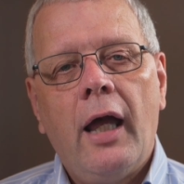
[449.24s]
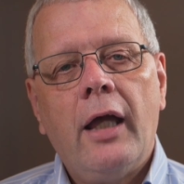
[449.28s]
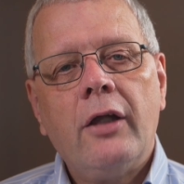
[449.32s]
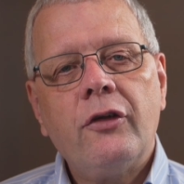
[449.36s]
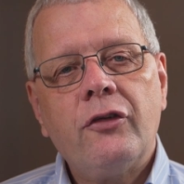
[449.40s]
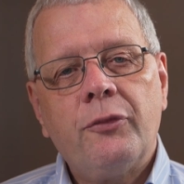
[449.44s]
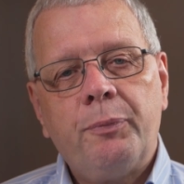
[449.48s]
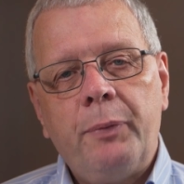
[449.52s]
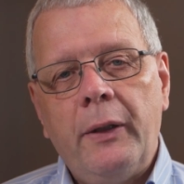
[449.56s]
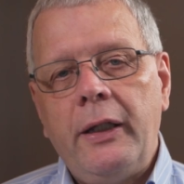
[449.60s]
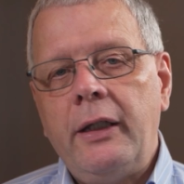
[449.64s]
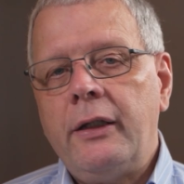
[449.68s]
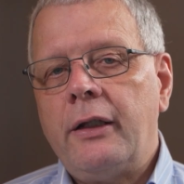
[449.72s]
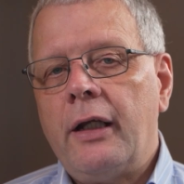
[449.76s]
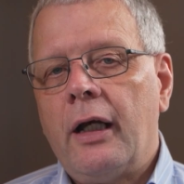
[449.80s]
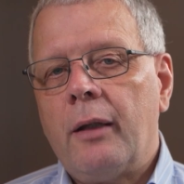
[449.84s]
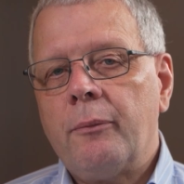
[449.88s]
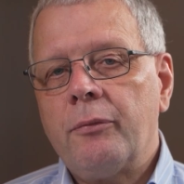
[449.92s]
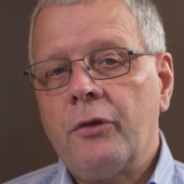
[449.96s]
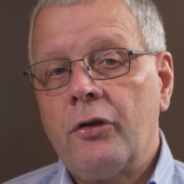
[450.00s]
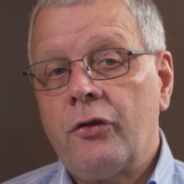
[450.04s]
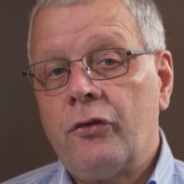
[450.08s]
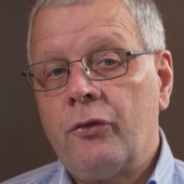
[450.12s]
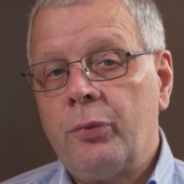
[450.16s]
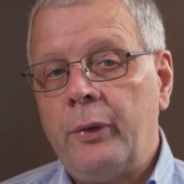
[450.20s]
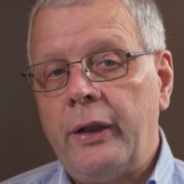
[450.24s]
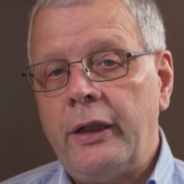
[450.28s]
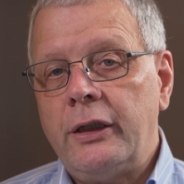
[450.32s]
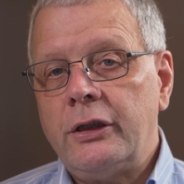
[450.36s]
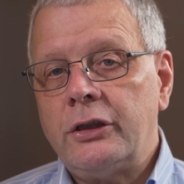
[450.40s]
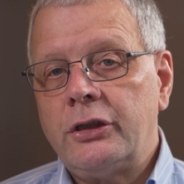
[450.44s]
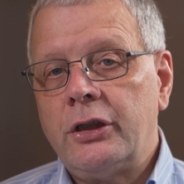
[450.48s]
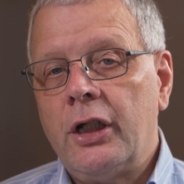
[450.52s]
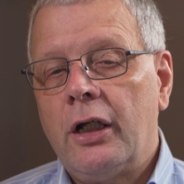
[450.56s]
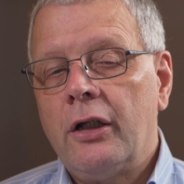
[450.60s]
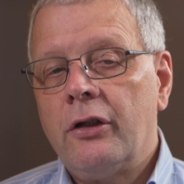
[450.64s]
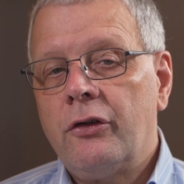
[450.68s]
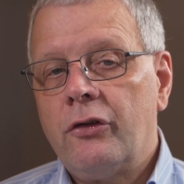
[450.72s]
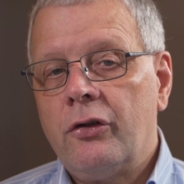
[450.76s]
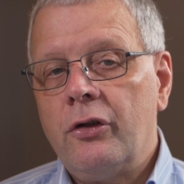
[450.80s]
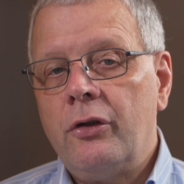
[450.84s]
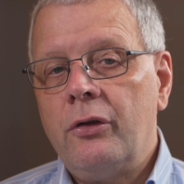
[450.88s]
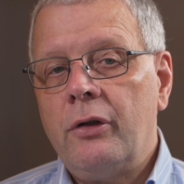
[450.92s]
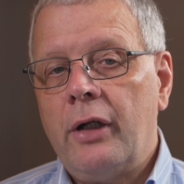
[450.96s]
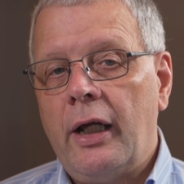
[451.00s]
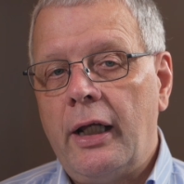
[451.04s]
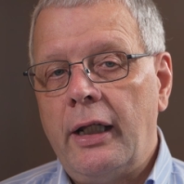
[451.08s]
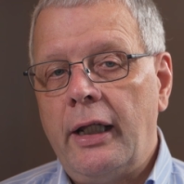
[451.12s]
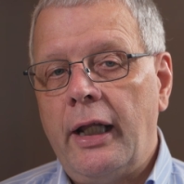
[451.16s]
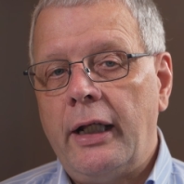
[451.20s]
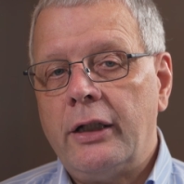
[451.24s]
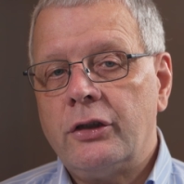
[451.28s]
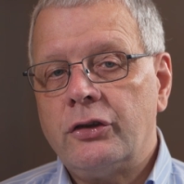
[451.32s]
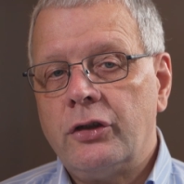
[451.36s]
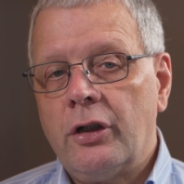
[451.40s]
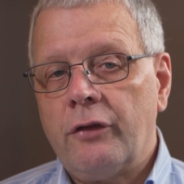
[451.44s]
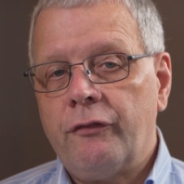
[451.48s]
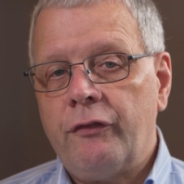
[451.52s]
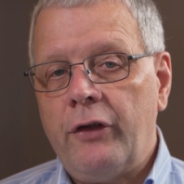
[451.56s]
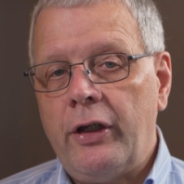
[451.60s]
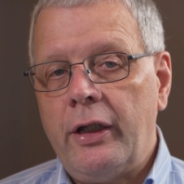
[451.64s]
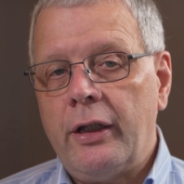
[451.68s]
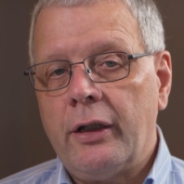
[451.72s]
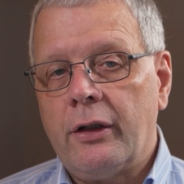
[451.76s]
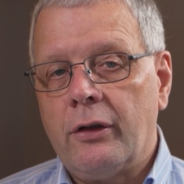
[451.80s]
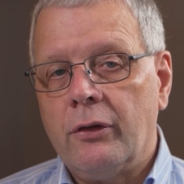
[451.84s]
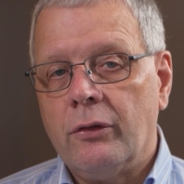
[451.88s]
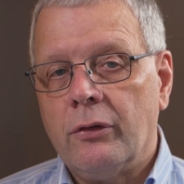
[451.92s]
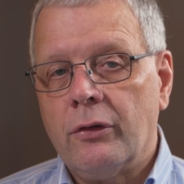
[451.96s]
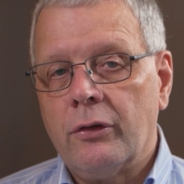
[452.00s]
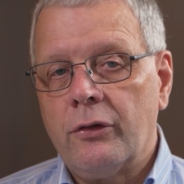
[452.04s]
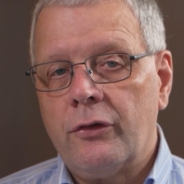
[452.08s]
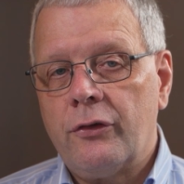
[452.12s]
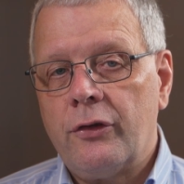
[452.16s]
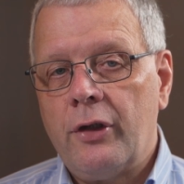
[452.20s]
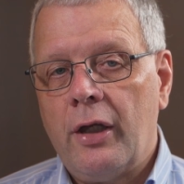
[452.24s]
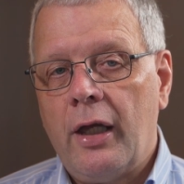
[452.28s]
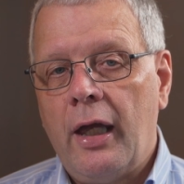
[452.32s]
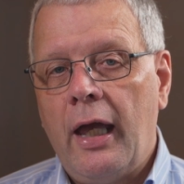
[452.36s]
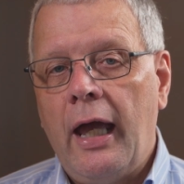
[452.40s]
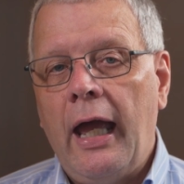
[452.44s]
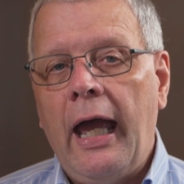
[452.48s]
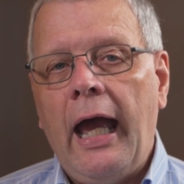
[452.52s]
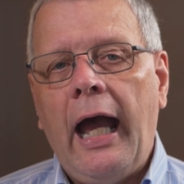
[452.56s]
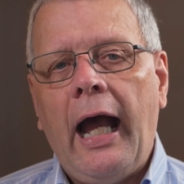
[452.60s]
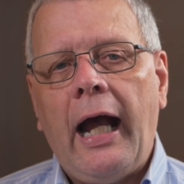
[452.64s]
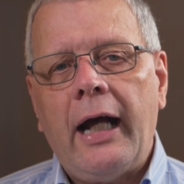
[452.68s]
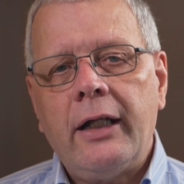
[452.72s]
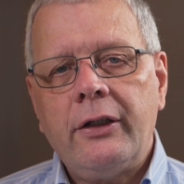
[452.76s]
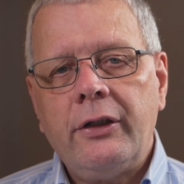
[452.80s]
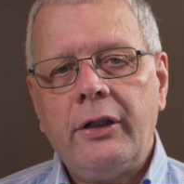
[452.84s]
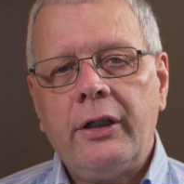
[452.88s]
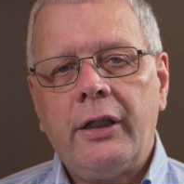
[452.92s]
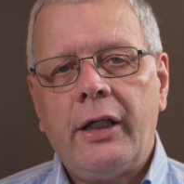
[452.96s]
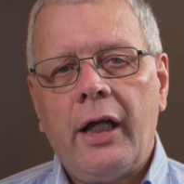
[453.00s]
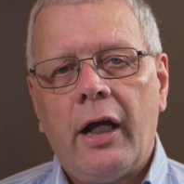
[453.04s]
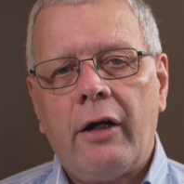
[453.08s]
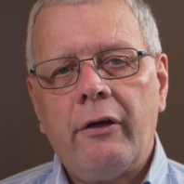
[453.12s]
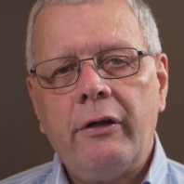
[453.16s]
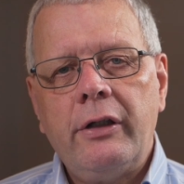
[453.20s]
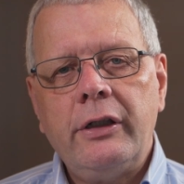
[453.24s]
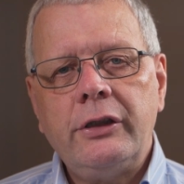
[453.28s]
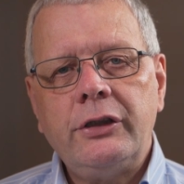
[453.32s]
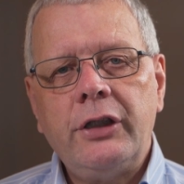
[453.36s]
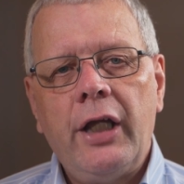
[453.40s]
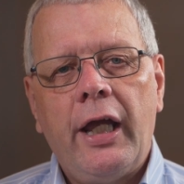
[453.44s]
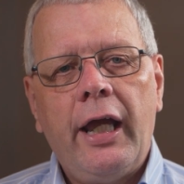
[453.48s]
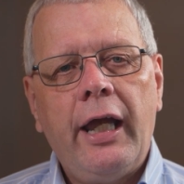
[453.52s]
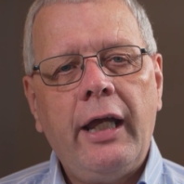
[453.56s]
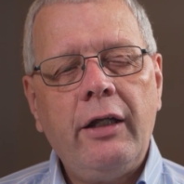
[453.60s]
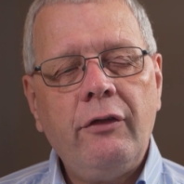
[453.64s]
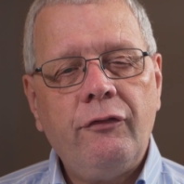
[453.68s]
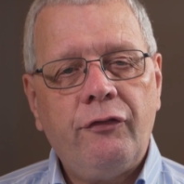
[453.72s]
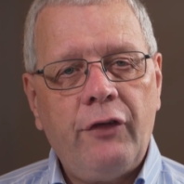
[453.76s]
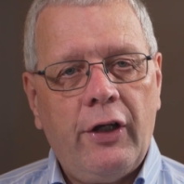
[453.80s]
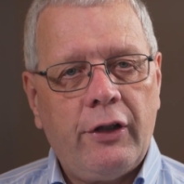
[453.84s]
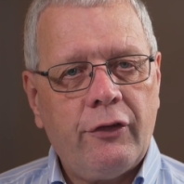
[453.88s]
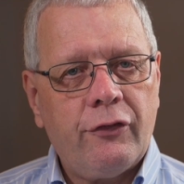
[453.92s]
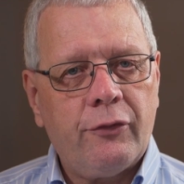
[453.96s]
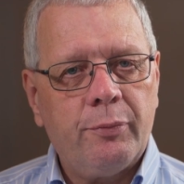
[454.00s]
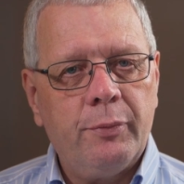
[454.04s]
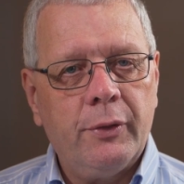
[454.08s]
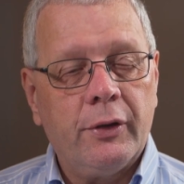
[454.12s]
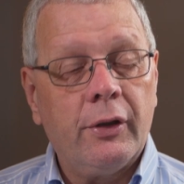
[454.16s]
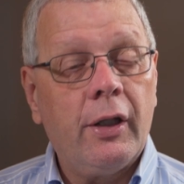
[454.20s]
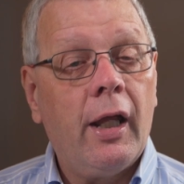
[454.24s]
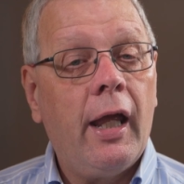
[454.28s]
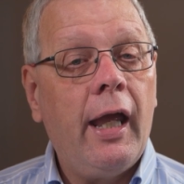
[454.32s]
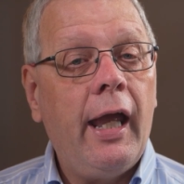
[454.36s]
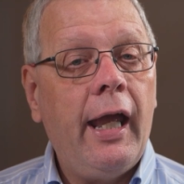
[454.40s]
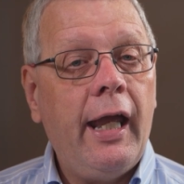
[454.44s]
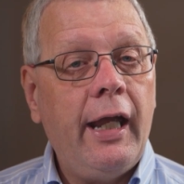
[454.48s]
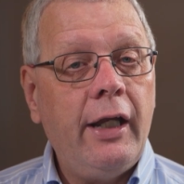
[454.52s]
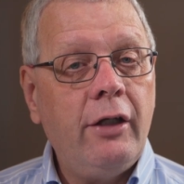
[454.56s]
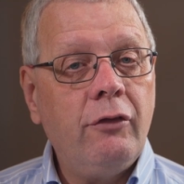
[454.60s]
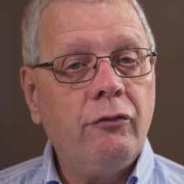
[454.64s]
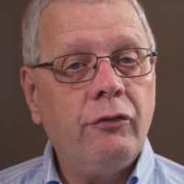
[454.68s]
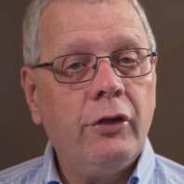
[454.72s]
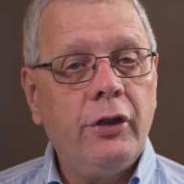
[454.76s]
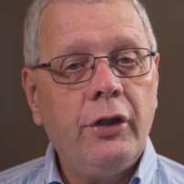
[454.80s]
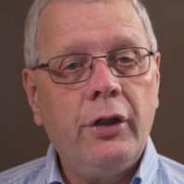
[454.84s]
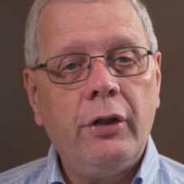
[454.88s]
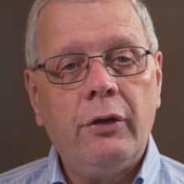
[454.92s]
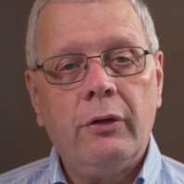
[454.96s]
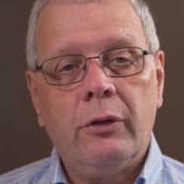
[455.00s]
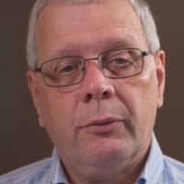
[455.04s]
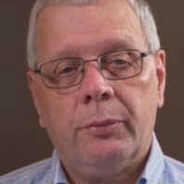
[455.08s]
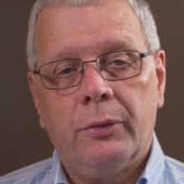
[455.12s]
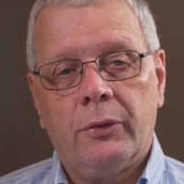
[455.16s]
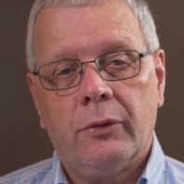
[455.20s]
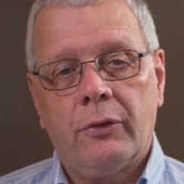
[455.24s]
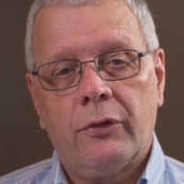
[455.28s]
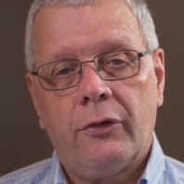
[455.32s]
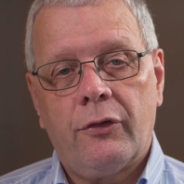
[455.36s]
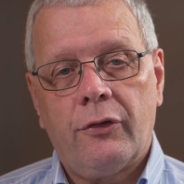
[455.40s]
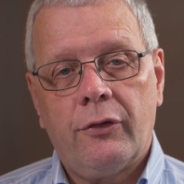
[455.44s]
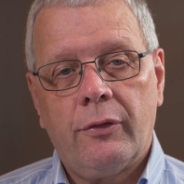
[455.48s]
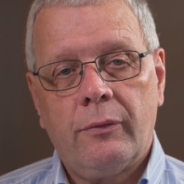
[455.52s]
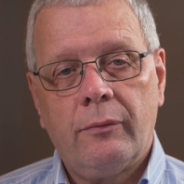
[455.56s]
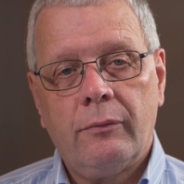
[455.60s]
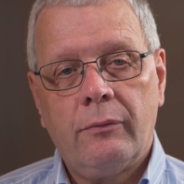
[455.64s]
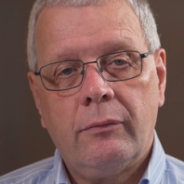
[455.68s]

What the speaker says: speed up the switch to electric vehicles, and encourage investment in renewables.